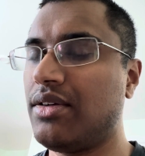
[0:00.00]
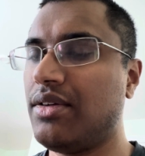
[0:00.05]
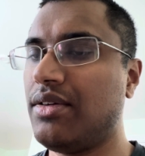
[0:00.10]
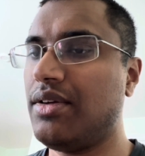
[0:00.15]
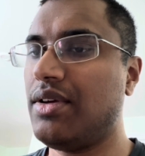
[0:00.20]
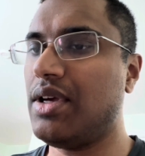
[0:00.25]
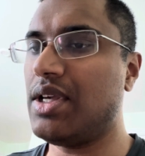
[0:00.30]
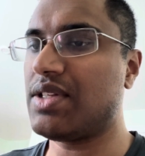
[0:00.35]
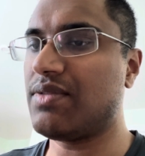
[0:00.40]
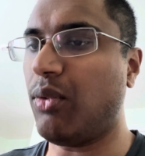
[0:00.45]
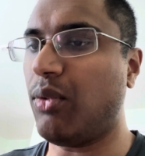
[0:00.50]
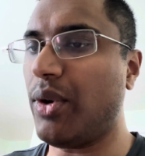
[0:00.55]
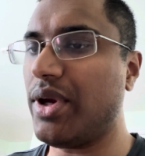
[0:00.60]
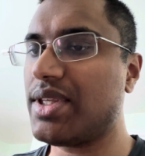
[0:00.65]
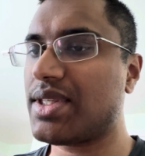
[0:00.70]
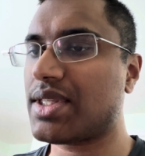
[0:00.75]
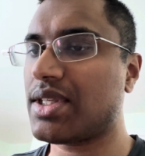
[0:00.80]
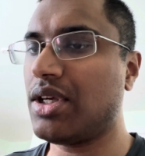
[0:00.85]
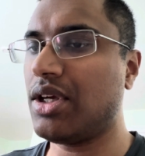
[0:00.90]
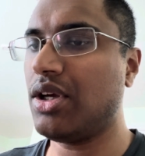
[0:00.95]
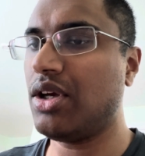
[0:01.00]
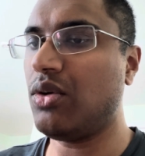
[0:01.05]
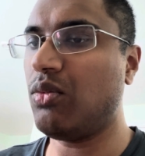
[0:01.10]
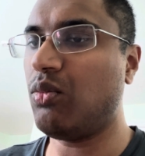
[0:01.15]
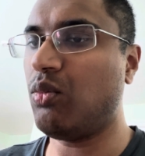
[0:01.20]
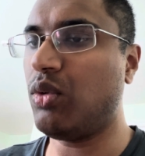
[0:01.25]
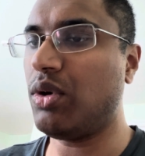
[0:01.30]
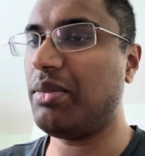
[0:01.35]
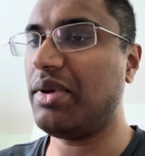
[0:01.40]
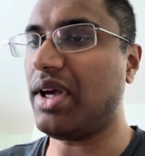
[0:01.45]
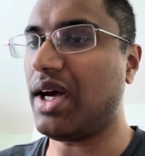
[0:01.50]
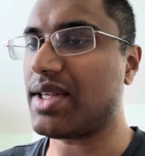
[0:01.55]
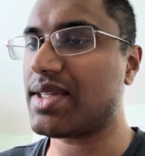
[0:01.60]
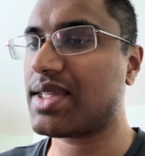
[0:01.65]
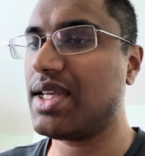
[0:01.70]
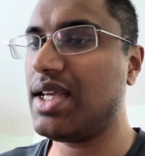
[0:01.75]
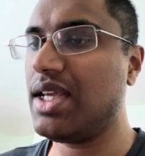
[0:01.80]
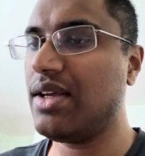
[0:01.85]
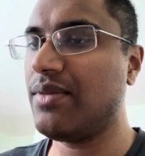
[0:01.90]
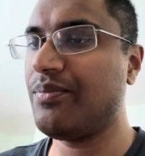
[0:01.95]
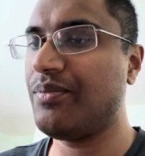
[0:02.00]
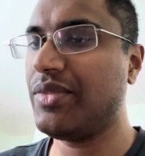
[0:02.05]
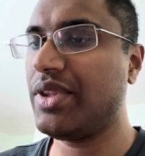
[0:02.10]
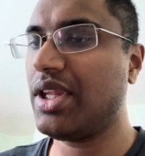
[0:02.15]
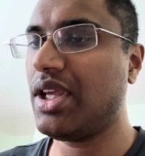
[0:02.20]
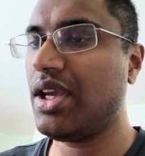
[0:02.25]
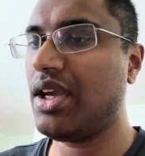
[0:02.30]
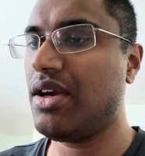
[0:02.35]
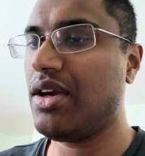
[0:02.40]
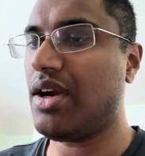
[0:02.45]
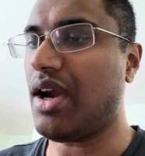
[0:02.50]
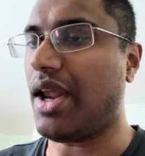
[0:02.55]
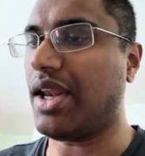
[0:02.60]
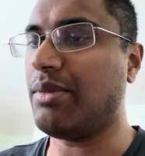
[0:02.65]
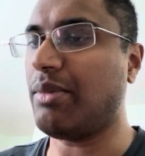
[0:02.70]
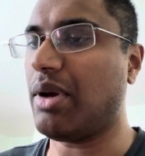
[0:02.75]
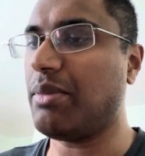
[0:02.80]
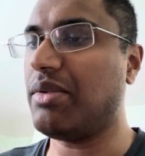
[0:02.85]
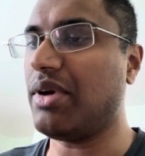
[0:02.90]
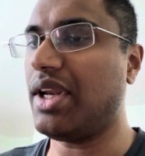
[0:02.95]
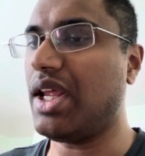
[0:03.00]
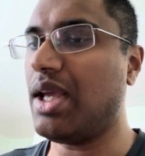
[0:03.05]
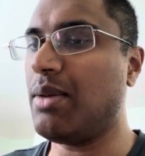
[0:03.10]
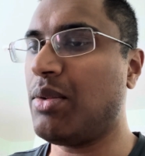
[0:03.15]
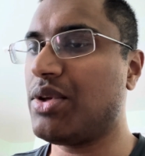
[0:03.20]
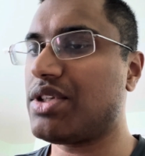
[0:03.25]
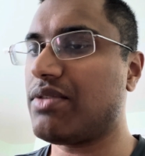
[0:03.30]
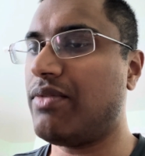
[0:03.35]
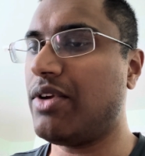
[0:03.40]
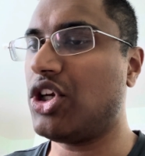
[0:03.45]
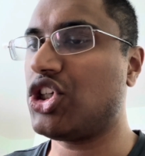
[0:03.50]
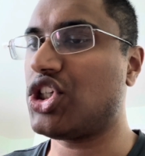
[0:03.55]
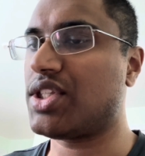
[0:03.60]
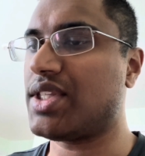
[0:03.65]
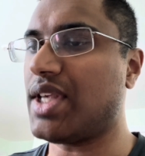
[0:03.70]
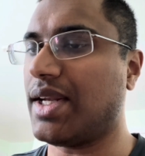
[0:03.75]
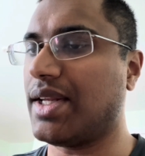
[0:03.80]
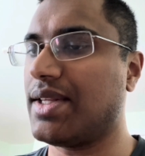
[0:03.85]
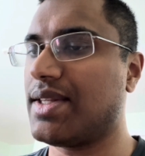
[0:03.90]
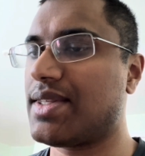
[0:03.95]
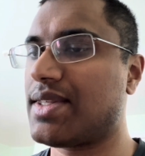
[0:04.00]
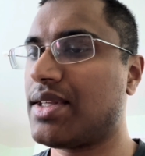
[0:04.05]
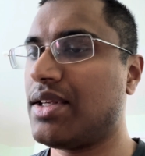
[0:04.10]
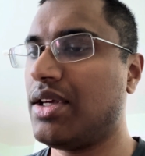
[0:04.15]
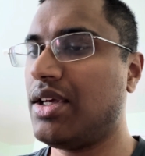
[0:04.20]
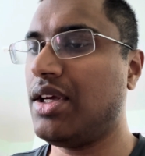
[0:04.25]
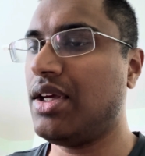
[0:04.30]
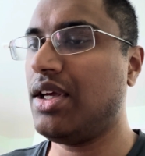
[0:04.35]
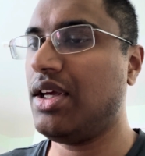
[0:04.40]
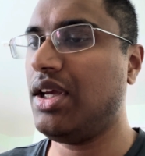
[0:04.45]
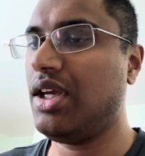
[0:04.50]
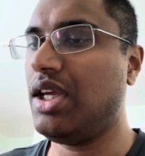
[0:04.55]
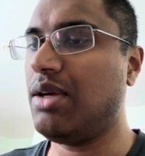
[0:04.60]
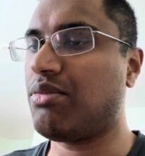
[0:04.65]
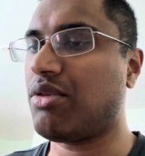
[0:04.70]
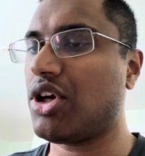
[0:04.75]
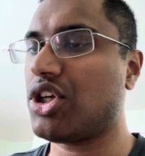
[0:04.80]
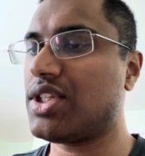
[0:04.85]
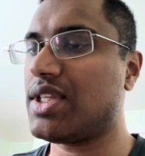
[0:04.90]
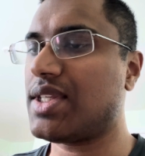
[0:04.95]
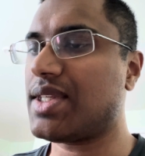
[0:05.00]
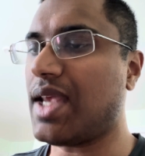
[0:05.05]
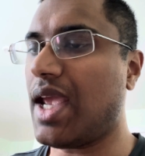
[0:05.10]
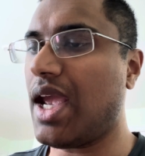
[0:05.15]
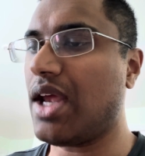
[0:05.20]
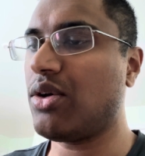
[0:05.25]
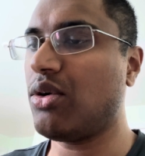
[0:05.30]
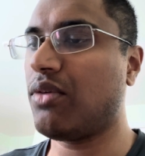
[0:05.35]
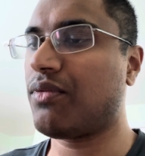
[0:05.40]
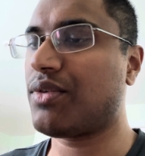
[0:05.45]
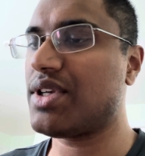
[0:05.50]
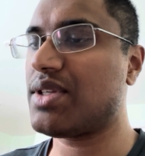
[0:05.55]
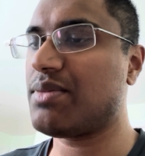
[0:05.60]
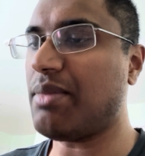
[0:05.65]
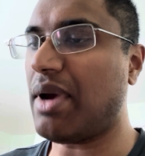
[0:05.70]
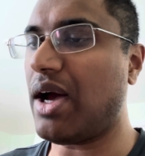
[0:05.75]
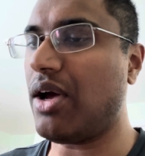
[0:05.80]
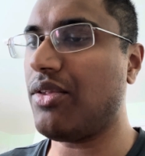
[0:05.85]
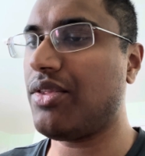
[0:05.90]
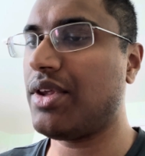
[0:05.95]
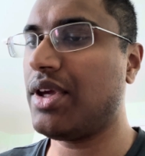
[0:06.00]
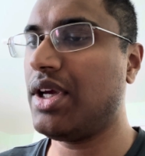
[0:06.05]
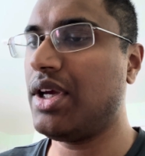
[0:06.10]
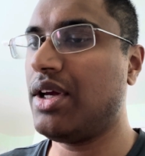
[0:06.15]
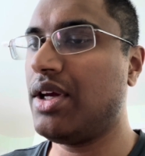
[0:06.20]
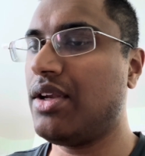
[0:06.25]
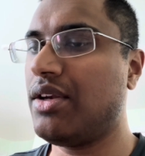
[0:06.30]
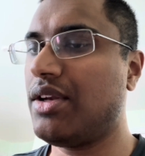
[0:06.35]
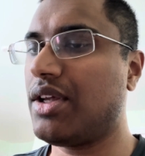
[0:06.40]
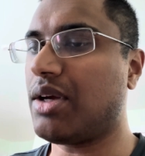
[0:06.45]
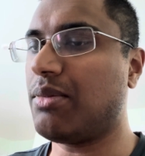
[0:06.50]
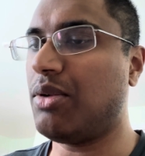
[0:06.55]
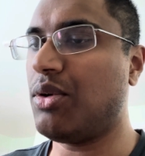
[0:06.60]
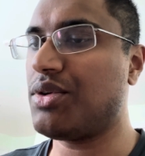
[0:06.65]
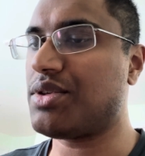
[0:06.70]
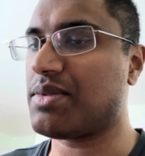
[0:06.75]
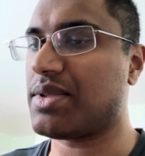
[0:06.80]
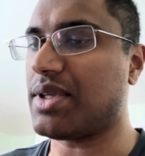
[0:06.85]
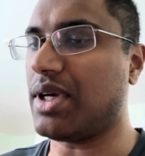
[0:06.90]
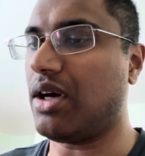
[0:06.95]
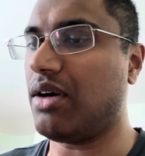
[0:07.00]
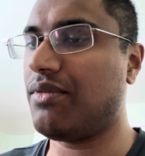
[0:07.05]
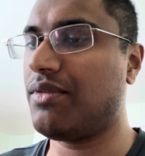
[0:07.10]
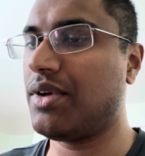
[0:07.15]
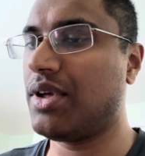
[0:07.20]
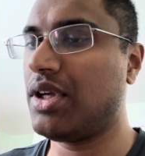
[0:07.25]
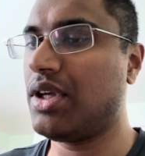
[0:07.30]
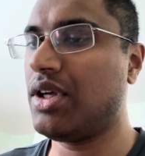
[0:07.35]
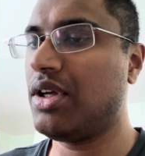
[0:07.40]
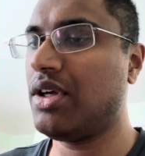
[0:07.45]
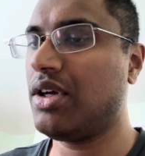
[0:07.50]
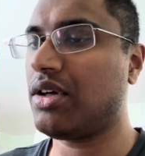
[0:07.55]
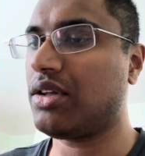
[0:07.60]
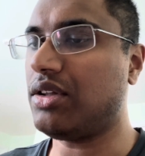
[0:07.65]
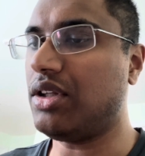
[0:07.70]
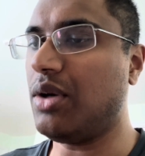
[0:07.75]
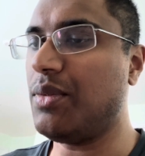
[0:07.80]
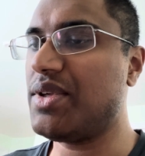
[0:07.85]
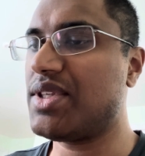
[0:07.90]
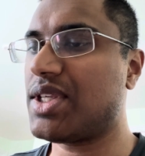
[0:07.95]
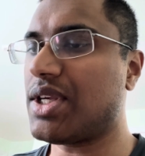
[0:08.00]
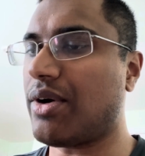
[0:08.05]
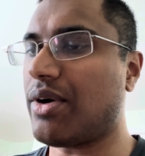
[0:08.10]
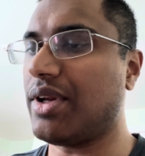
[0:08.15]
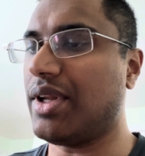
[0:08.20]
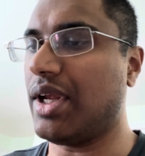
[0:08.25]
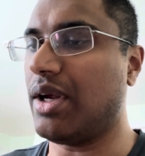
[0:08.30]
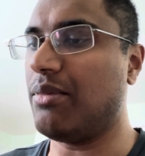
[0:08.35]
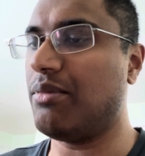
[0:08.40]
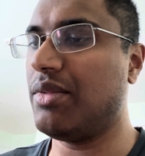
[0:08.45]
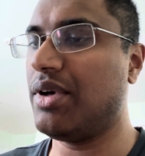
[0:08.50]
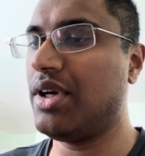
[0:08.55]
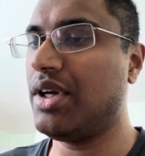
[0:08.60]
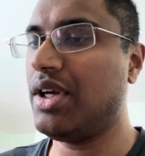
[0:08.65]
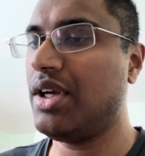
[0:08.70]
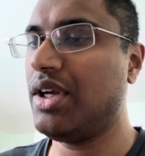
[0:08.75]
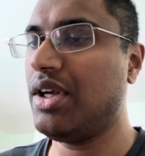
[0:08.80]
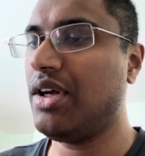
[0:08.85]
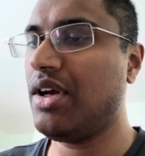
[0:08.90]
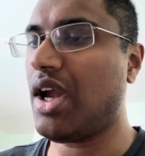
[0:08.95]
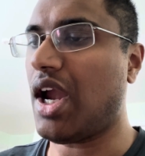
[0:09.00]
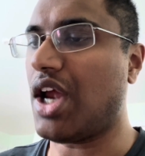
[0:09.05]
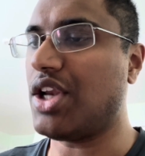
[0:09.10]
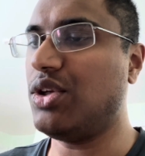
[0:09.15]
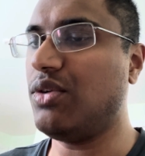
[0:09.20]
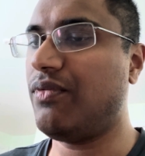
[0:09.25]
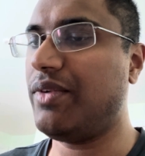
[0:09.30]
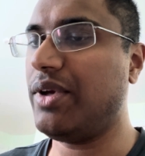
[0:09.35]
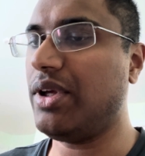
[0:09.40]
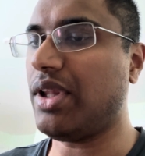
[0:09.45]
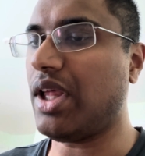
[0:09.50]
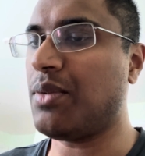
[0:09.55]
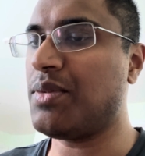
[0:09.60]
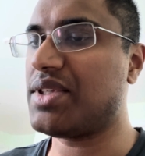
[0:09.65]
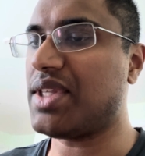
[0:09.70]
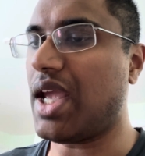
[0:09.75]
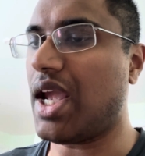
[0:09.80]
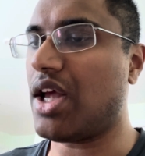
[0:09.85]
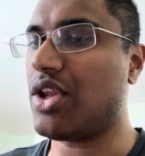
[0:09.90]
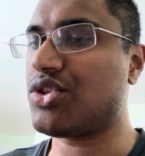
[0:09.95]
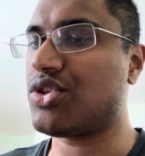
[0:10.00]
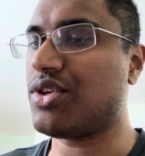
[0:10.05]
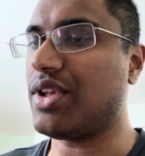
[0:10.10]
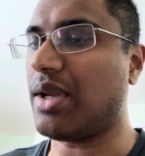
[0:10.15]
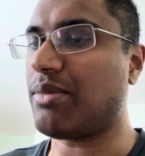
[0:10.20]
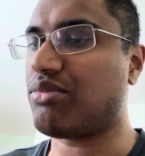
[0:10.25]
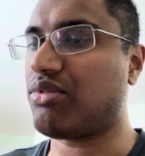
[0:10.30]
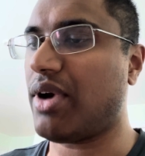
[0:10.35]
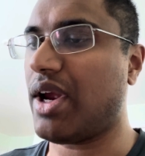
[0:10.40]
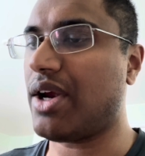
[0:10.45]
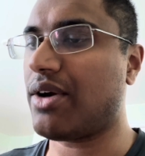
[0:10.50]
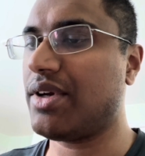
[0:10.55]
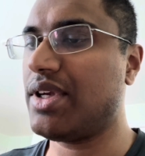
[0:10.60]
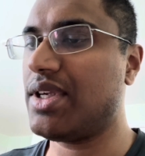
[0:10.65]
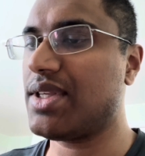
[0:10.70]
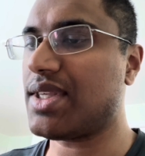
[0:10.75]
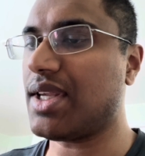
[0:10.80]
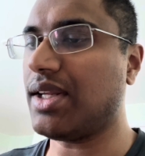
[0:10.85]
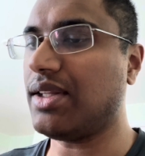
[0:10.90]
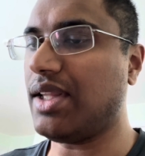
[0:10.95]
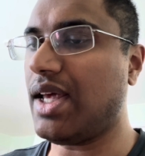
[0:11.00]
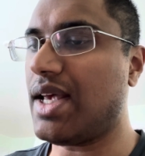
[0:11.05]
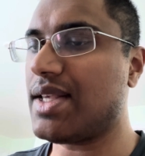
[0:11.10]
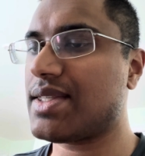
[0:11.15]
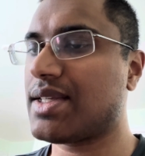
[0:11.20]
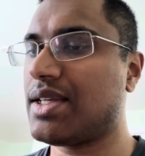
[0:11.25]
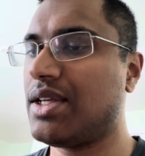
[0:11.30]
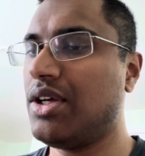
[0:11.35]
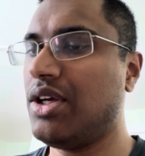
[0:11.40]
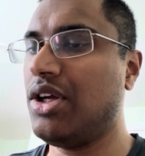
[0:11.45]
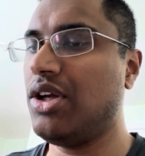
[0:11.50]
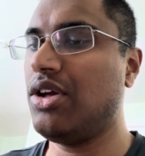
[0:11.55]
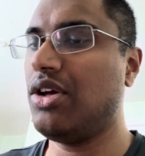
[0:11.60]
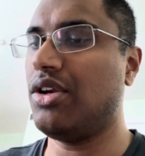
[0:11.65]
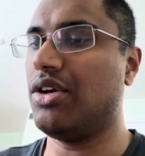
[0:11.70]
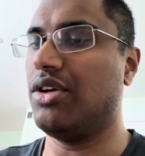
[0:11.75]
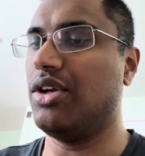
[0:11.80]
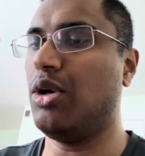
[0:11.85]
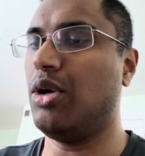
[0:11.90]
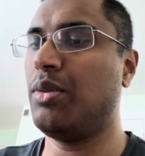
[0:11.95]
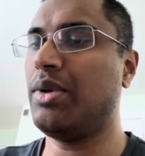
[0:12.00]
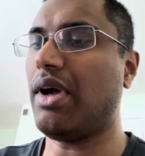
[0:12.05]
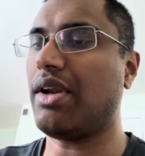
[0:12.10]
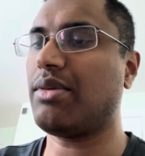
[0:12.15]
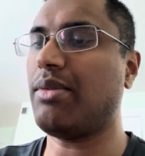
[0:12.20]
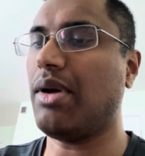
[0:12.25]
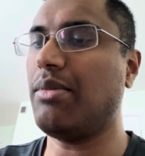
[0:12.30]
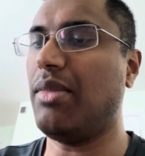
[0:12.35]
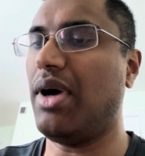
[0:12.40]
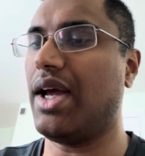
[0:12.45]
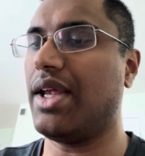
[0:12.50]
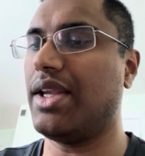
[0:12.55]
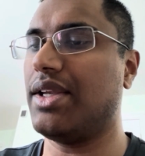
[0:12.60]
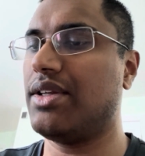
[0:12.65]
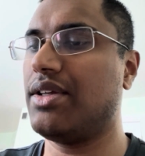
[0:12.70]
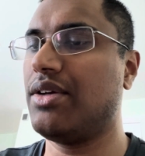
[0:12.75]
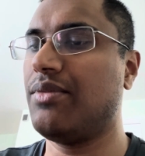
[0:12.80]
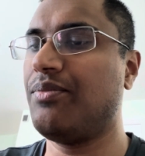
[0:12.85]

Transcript: his voice would be husky, and he might be unable to finish a sentence. He pressed his hand over his mouth to compose himself. Chloe stared at him. And you feel I was the answer to that prayer, he said at last? No doubt in my mind.